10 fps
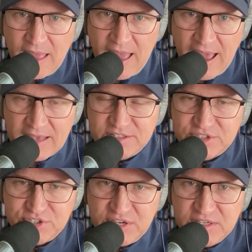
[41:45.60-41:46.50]

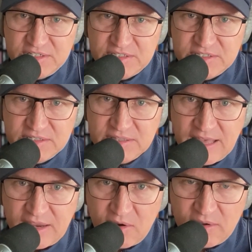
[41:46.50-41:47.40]
as she is
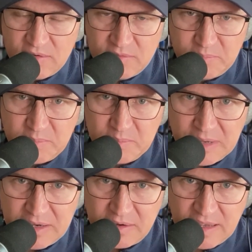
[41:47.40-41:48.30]
like
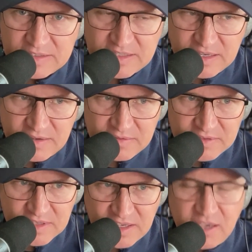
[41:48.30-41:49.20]
as
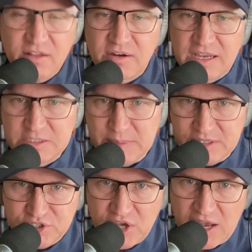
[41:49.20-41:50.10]
the killer has been
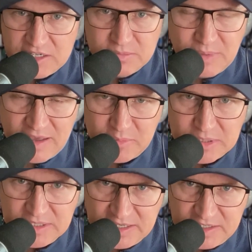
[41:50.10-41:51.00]
shot by the
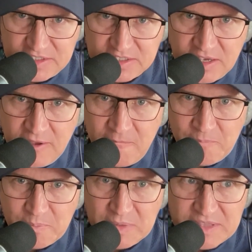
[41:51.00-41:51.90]
police,
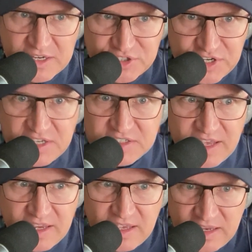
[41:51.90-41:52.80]
but then she's
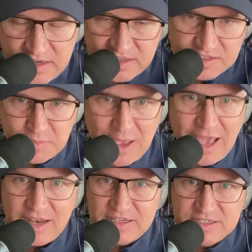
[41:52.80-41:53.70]
like in this
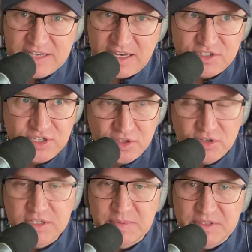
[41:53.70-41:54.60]
panic state. She
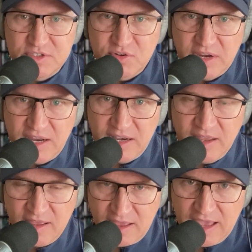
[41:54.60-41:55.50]
looks up at the screen,
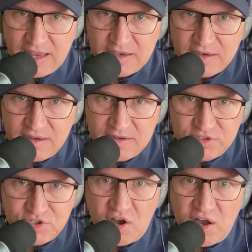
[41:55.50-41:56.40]
and
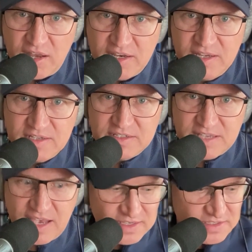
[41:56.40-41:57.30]
John
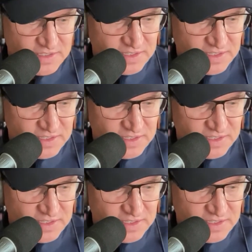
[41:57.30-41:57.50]
says